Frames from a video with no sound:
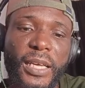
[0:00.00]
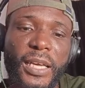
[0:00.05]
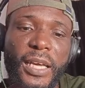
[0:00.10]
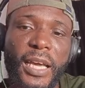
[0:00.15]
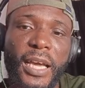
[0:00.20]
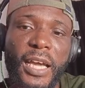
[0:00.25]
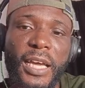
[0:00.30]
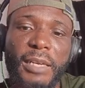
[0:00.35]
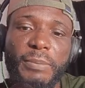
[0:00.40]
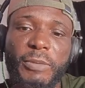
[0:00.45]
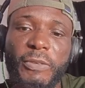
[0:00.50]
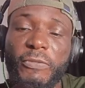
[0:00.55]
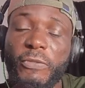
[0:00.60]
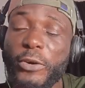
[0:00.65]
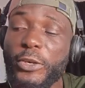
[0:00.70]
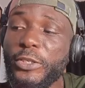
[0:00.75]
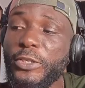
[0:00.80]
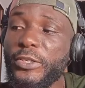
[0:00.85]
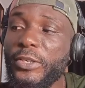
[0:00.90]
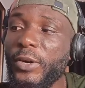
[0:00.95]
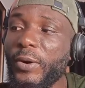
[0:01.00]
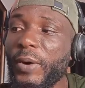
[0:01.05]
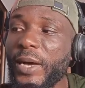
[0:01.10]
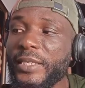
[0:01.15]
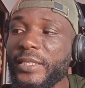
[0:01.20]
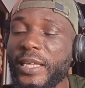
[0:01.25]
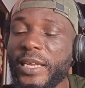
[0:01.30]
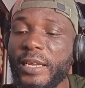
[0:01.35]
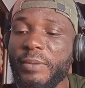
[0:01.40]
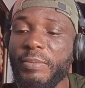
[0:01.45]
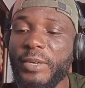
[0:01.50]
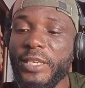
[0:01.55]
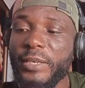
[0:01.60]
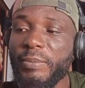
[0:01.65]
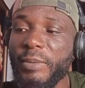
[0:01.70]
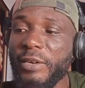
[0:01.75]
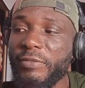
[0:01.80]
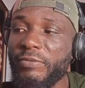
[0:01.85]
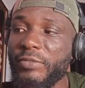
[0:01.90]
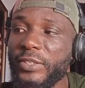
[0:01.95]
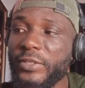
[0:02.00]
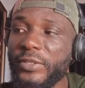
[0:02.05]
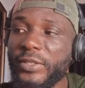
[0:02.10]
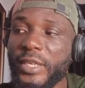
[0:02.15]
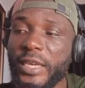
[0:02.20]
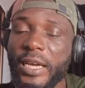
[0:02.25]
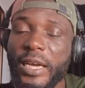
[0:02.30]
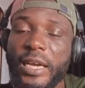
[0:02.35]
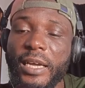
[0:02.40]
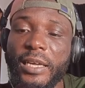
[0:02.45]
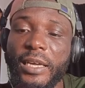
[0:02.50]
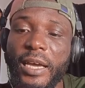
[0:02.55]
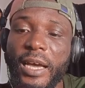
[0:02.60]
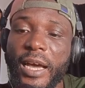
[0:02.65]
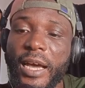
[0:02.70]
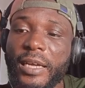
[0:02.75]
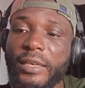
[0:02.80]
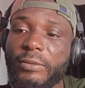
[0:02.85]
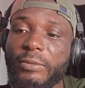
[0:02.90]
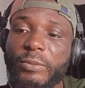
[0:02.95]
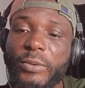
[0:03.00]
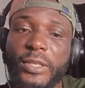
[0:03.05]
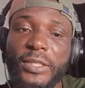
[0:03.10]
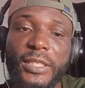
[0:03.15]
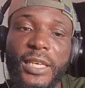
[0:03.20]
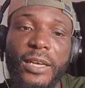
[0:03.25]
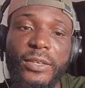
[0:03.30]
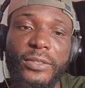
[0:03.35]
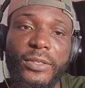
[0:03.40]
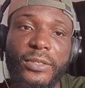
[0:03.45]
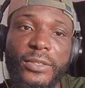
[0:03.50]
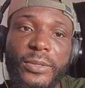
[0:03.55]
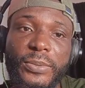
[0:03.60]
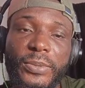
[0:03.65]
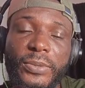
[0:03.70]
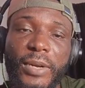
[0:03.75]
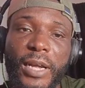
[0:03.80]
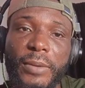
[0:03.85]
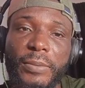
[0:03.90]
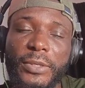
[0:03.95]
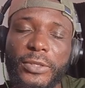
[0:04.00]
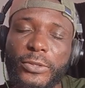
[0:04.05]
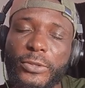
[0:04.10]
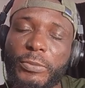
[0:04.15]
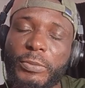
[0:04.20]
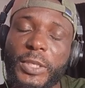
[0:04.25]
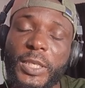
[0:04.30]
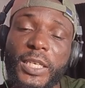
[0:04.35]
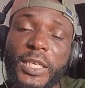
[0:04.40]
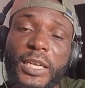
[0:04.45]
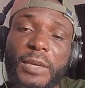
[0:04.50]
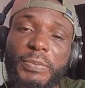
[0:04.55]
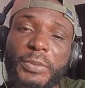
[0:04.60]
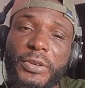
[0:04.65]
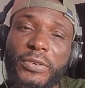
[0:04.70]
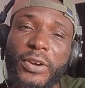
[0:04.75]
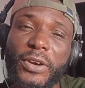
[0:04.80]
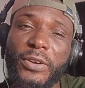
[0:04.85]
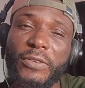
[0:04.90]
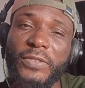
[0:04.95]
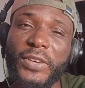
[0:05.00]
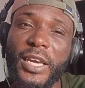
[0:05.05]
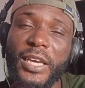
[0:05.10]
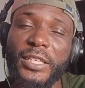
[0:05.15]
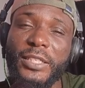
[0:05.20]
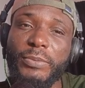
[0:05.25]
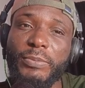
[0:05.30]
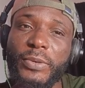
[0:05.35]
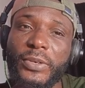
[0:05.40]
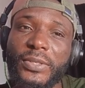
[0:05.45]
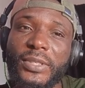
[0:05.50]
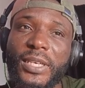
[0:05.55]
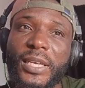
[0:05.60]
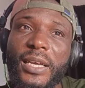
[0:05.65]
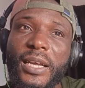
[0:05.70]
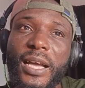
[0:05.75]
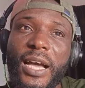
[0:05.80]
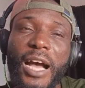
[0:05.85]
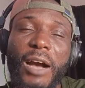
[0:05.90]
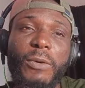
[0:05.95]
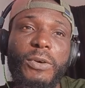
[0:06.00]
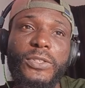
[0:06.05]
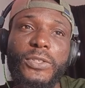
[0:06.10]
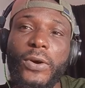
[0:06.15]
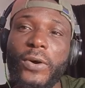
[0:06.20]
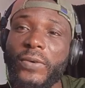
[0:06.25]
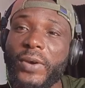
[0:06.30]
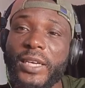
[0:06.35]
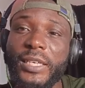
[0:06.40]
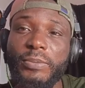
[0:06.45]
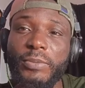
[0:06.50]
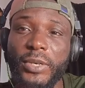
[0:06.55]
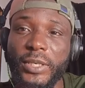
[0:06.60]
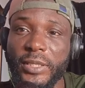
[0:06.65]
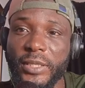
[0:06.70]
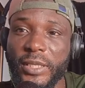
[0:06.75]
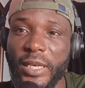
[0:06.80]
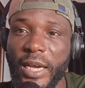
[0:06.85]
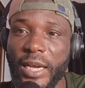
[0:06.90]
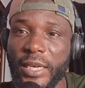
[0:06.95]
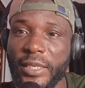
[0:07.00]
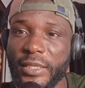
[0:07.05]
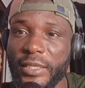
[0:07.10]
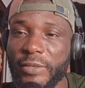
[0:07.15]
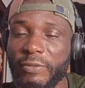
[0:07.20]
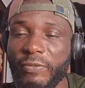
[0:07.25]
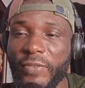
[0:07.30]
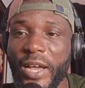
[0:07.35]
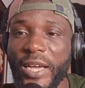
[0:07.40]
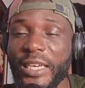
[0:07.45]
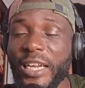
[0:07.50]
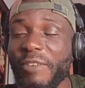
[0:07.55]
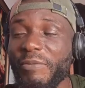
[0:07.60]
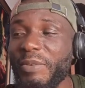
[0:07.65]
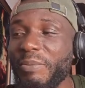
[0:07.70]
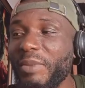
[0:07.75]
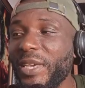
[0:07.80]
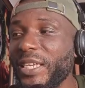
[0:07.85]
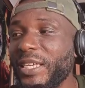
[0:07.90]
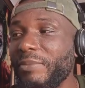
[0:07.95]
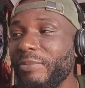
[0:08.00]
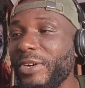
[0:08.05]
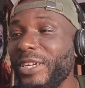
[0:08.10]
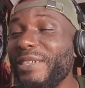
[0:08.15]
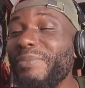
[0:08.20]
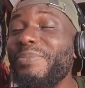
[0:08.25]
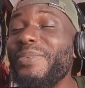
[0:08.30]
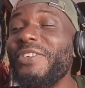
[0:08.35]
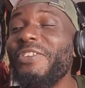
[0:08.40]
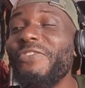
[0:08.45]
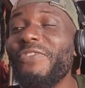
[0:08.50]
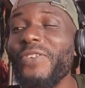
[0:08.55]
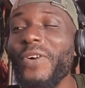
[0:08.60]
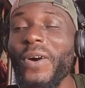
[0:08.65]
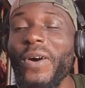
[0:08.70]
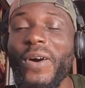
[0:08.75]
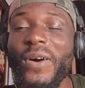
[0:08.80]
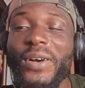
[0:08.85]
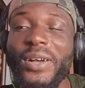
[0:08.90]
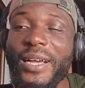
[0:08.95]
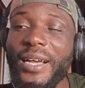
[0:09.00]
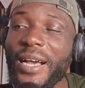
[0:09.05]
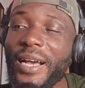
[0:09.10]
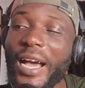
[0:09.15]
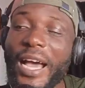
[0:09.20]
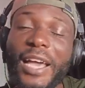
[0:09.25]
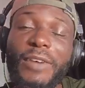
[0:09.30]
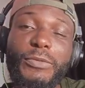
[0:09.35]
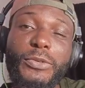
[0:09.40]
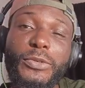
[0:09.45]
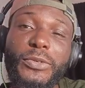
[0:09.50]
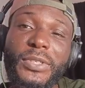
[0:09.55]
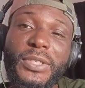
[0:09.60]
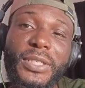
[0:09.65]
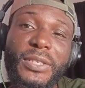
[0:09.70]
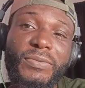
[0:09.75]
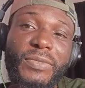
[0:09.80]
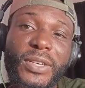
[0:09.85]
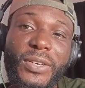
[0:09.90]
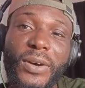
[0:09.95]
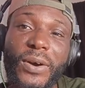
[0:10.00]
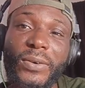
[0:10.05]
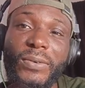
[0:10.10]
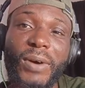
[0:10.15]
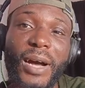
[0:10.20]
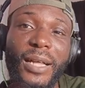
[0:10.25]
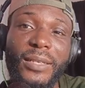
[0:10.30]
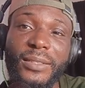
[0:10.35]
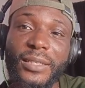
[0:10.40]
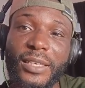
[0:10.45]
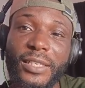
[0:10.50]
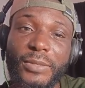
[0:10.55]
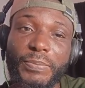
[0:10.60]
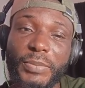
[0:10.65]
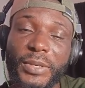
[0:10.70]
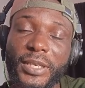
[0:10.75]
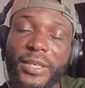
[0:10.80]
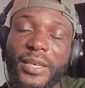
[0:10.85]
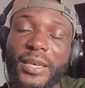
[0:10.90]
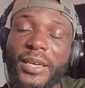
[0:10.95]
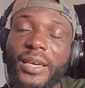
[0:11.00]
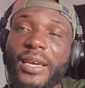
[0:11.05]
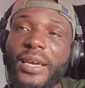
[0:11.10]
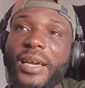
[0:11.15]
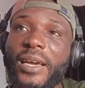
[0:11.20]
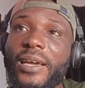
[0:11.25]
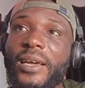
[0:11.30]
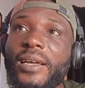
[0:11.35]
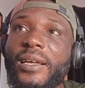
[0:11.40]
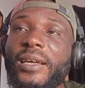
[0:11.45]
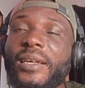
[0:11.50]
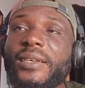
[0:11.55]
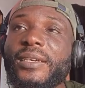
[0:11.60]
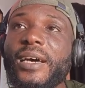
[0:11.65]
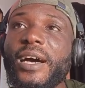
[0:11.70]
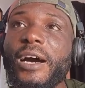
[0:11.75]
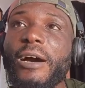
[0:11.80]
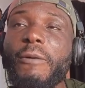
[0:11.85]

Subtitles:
and before you know, I started making my videos and I had 1,000 subscribers. So within a period of 8 months, I was already monetized. In fact, I've been making money before I even received the Google AdSense PIN. And